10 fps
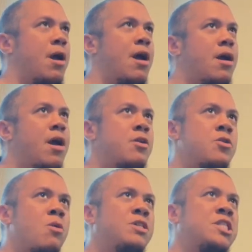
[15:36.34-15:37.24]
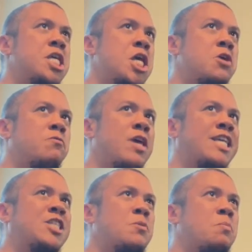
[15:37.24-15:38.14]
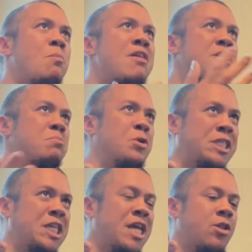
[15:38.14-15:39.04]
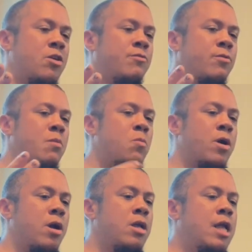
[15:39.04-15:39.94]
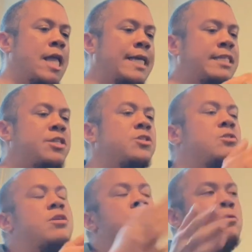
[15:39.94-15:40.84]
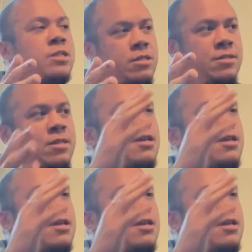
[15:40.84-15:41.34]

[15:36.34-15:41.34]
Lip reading: I don't know. I'm just thinking of like some method books that I learned from where it teaches you the notes.